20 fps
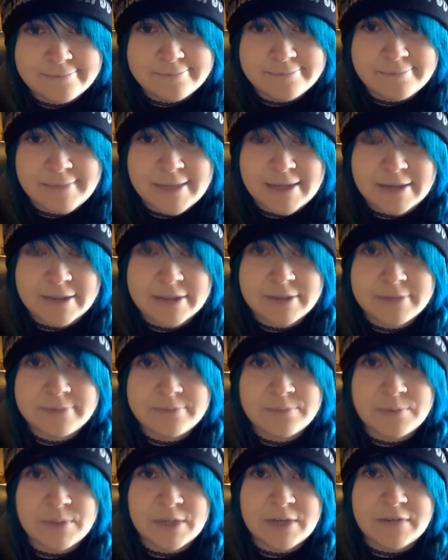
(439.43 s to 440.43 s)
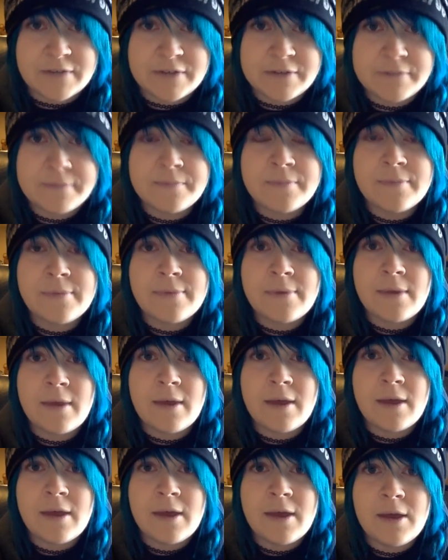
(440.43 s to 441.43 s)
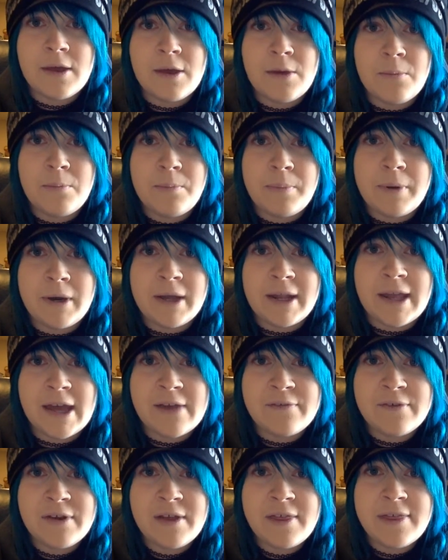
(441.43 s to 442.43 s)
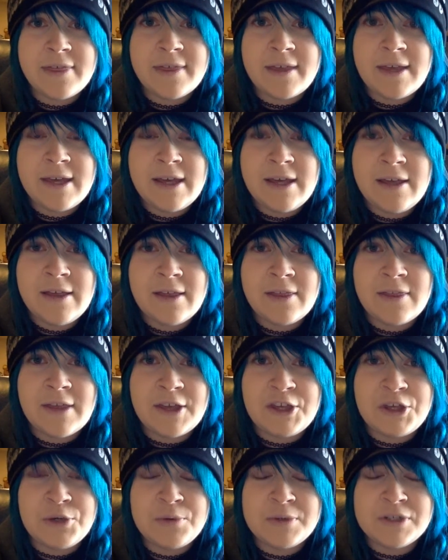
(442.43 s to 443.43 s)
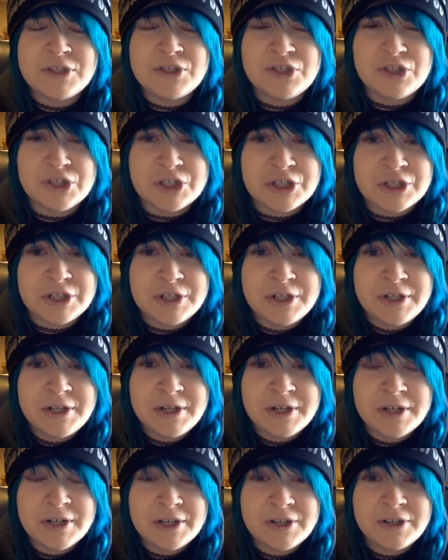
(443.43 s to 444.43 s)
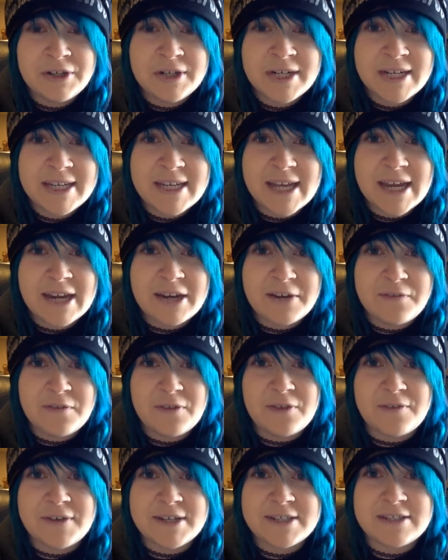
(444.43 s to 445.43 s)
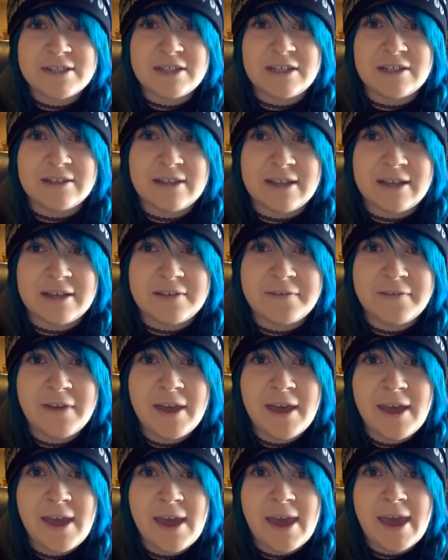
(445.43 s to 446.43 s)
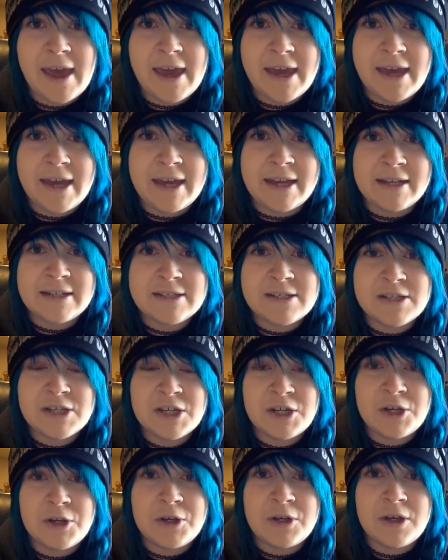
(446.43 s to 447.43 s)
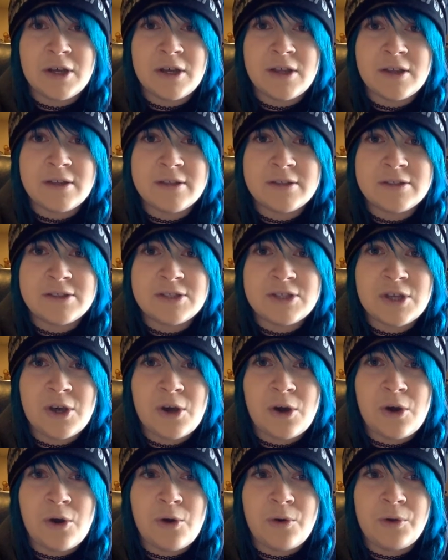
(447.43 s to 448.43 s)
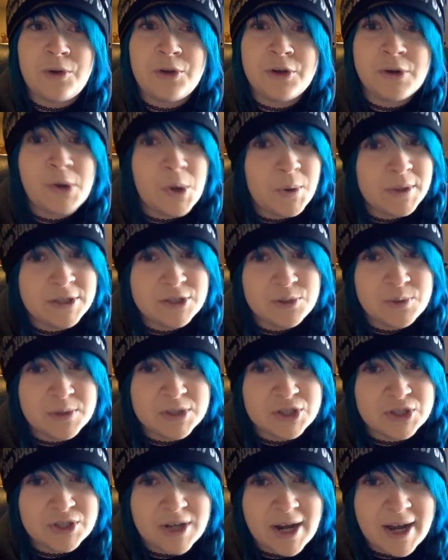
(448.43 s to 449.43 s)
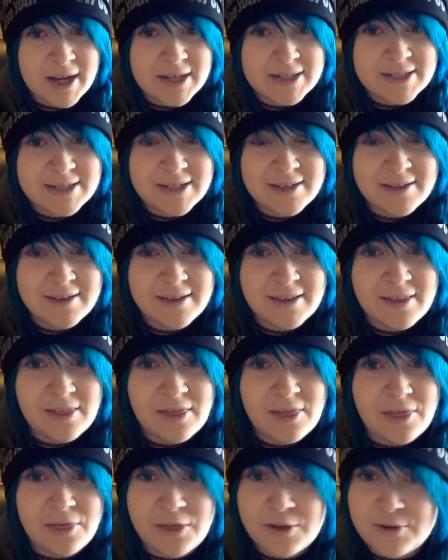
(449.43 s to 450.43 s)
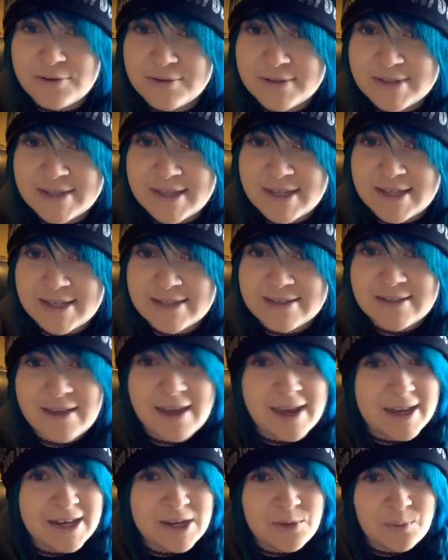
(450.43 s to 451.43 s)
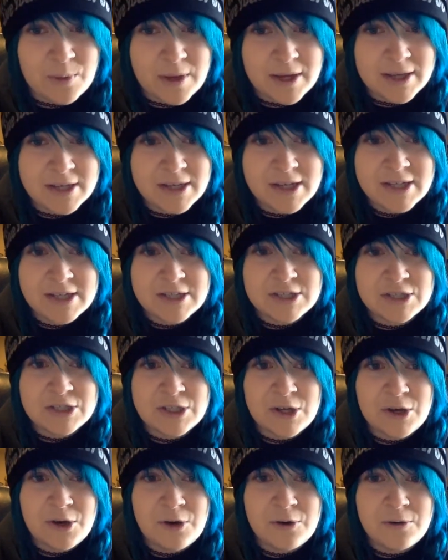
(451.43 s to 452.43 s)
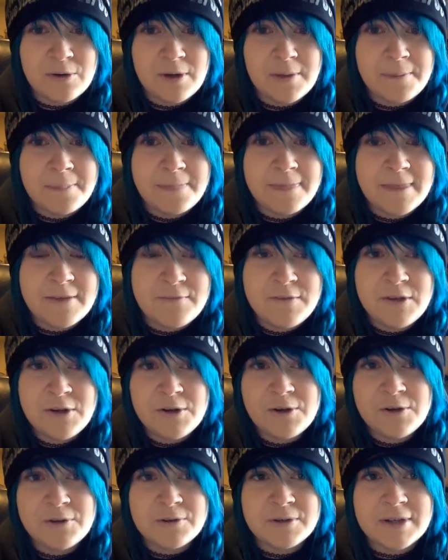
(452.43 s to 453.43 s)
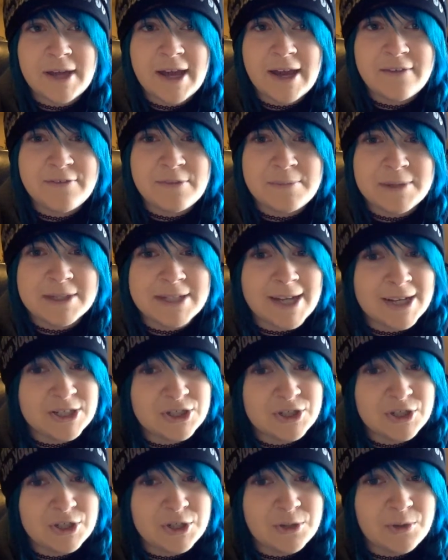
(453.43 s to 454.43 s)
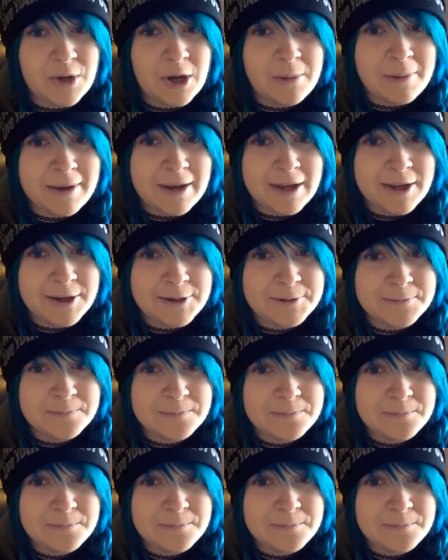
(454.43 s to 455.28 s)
manor whatever but everything that you endure you're going to carry for the rest of your life and so you're going to attract those things anyway. So if you don't have them attached to you coming out,